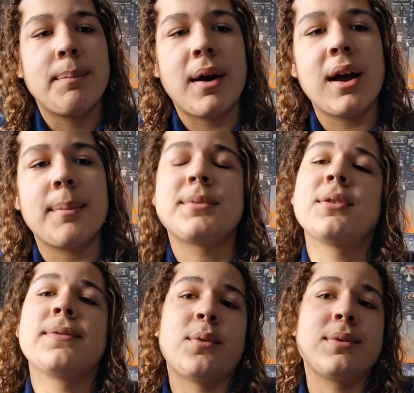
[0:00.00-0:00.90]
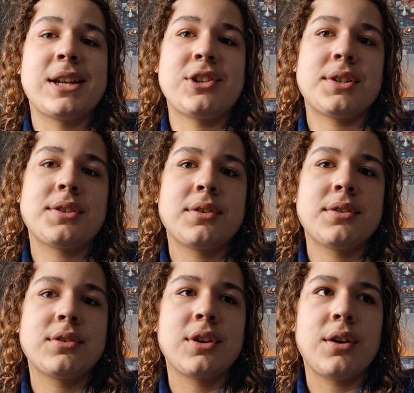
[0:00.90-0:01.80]
by up to 4 digits.
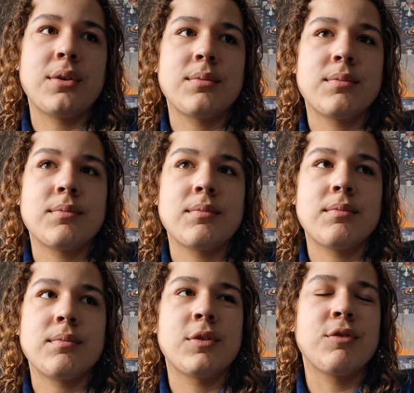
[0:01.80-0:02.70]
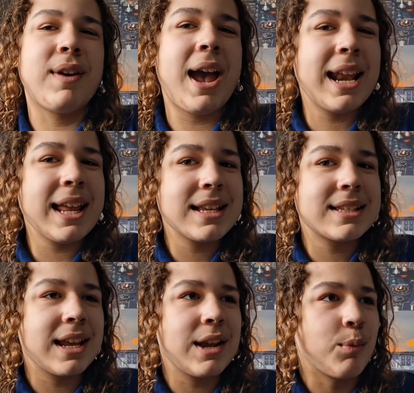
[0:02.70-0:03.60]
So rarely
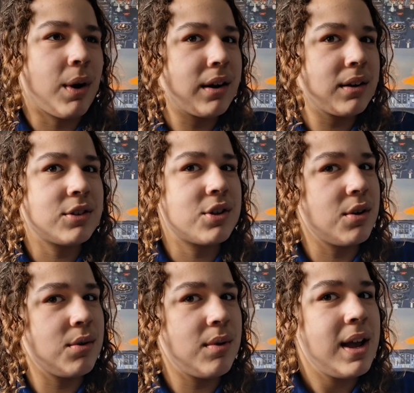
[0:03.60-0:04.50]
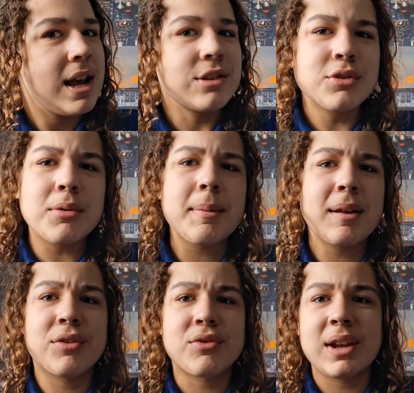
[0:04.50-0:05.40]
see 1, 2. It's normally
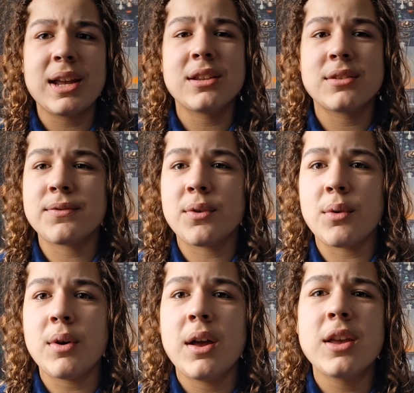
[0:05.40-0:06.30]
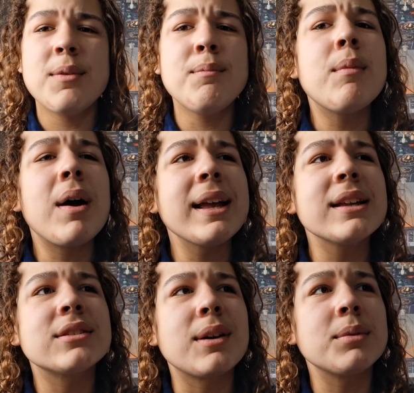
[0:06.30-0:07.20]
about 3 to 4. You
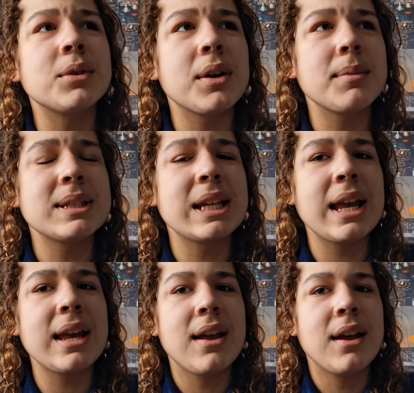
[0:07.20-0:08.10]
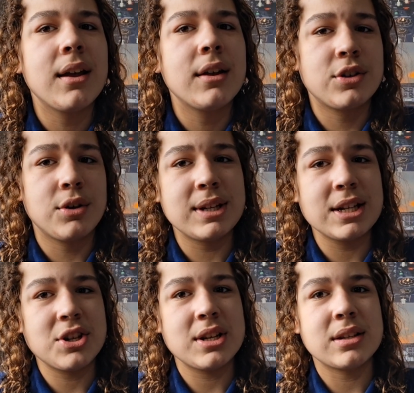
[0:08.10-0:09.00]
might sometimes see 2
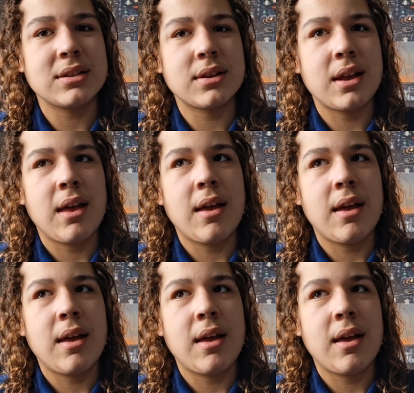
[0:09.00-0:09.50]
digits,